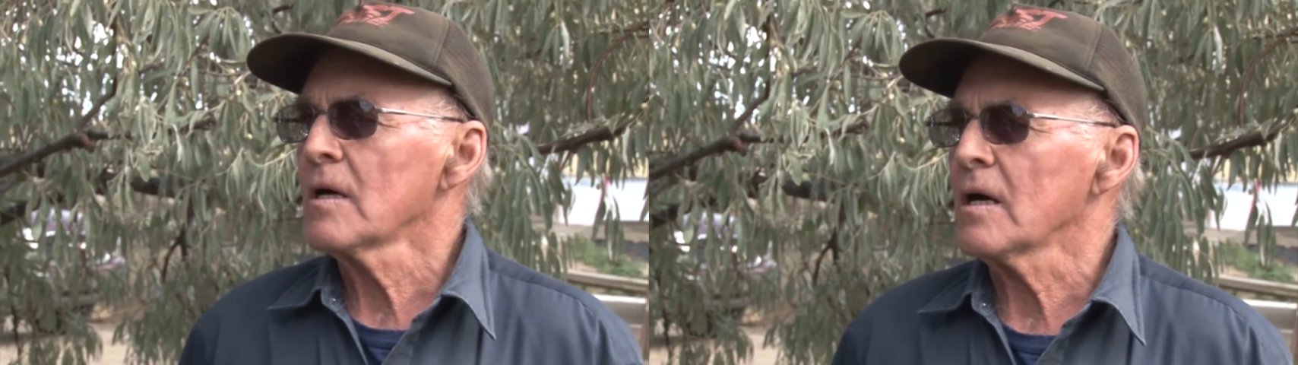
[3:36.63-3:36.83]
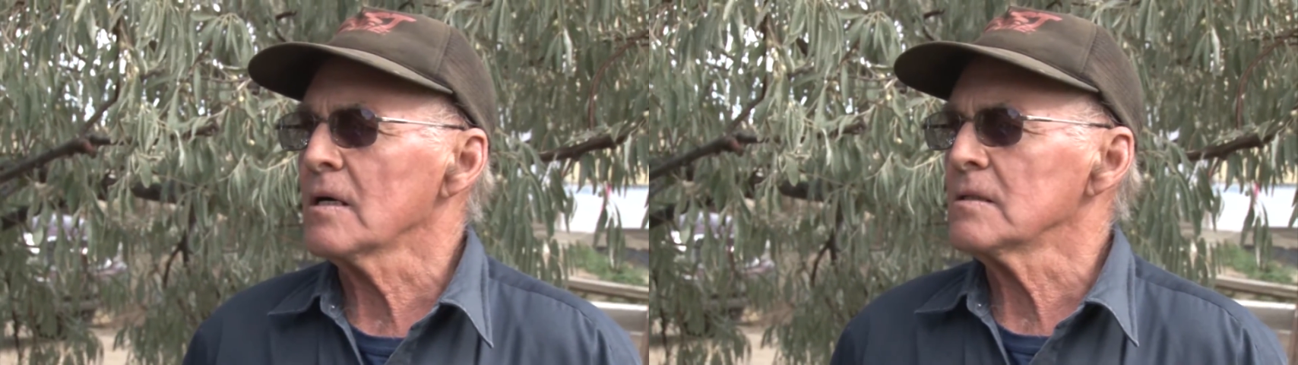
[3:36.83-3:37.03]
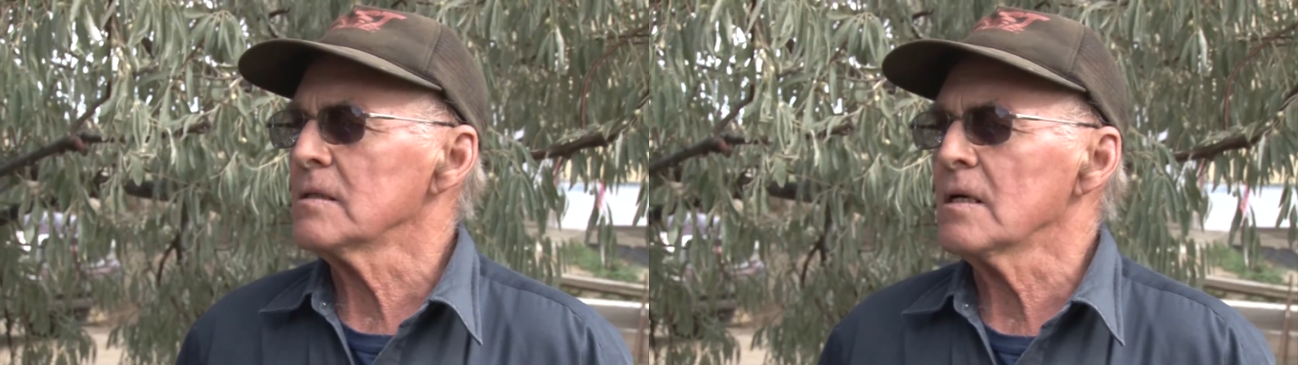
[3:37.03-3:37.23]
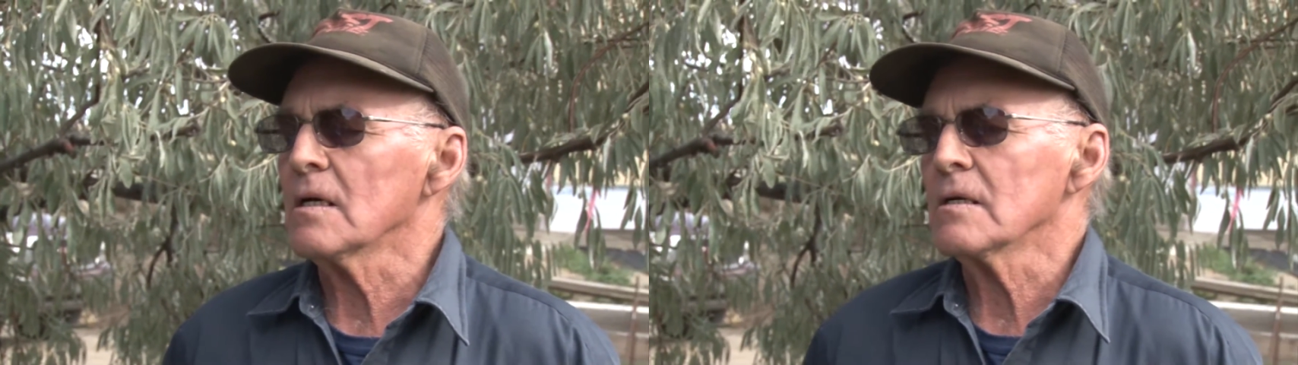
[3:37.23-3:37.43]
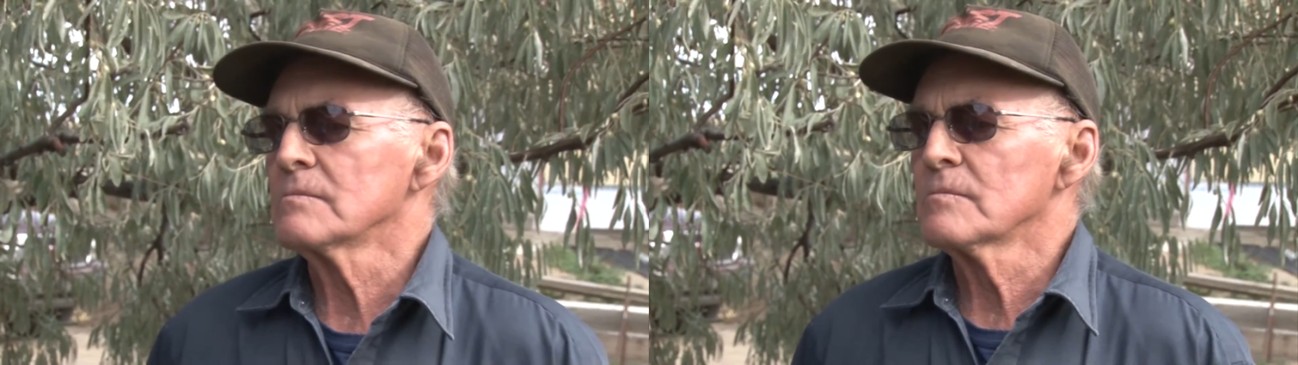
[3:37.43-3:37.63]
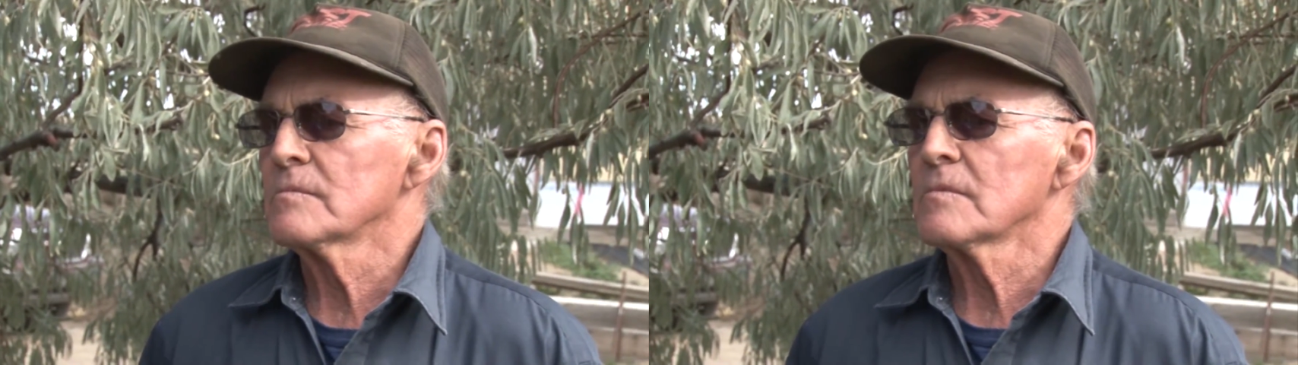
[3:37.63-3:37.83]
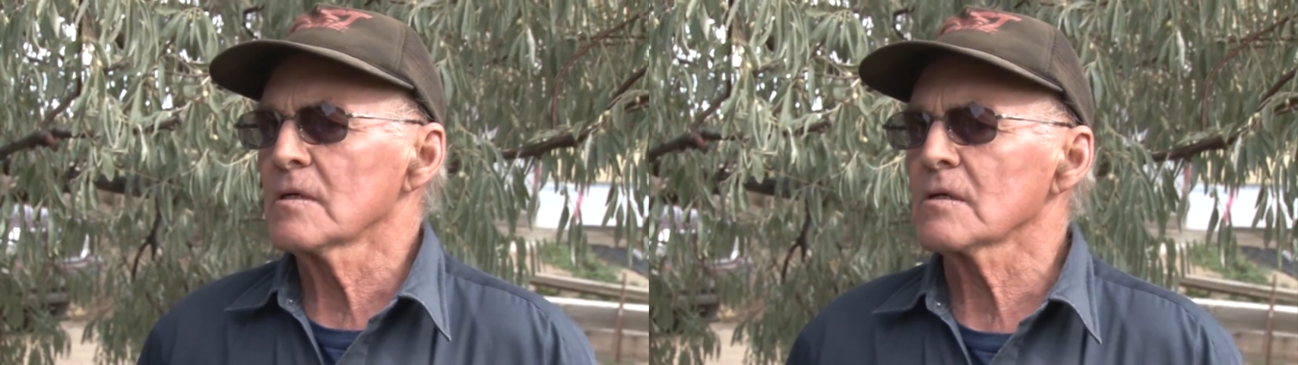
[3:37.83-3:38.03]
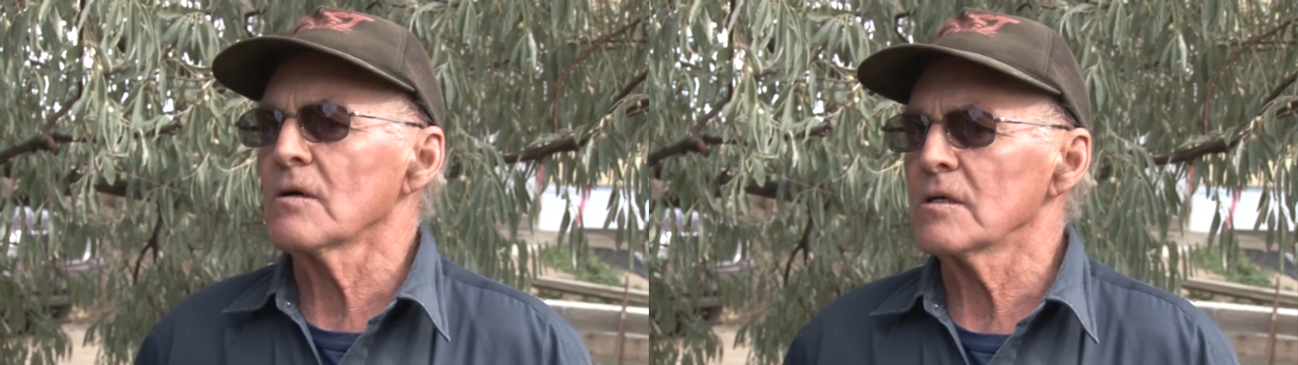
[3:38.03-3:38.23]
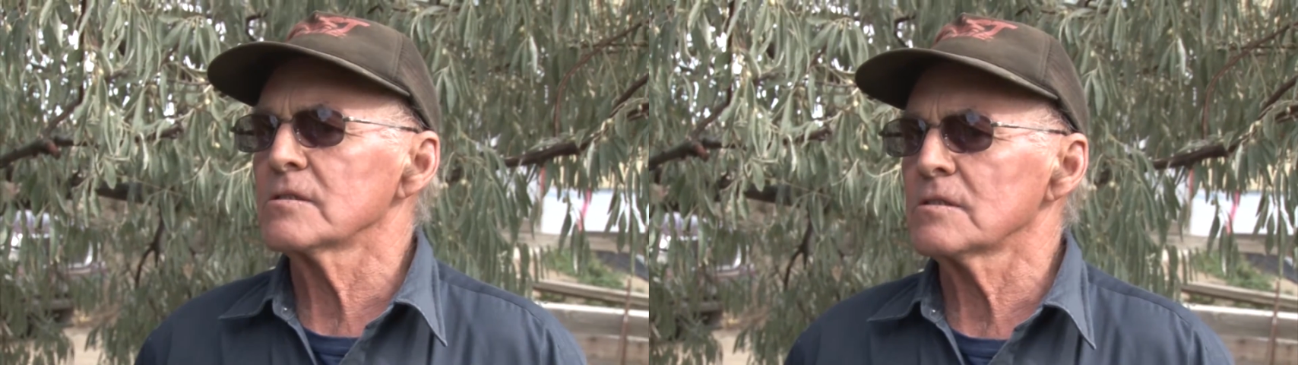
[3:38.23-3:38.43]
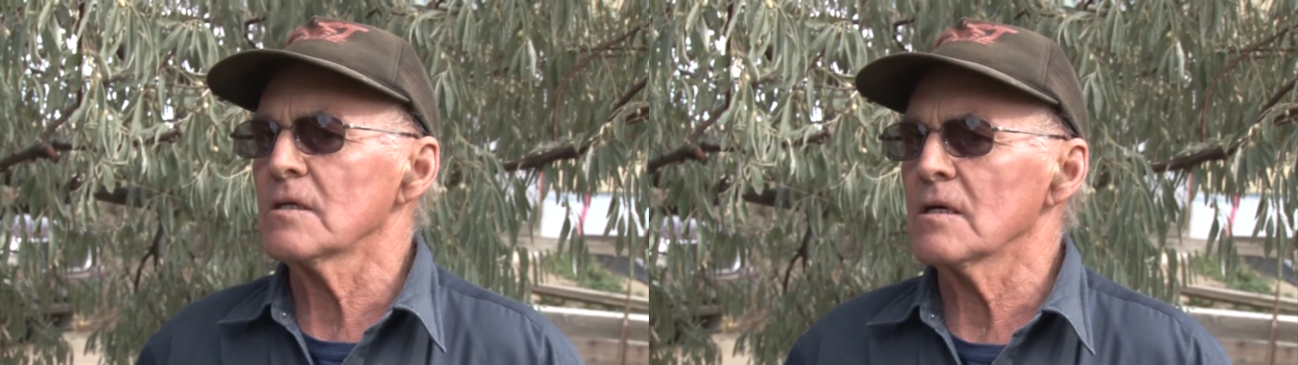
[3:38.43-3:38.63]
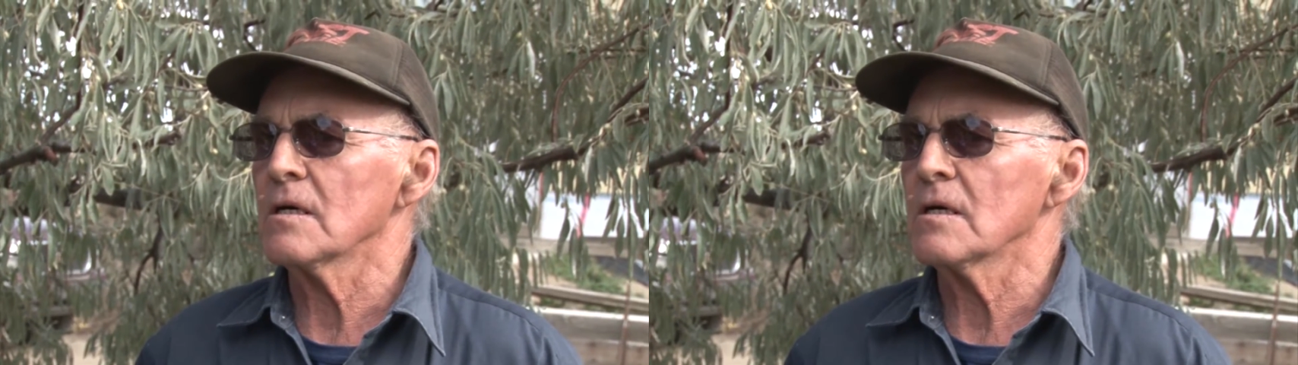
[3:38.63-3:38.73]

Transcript: and of course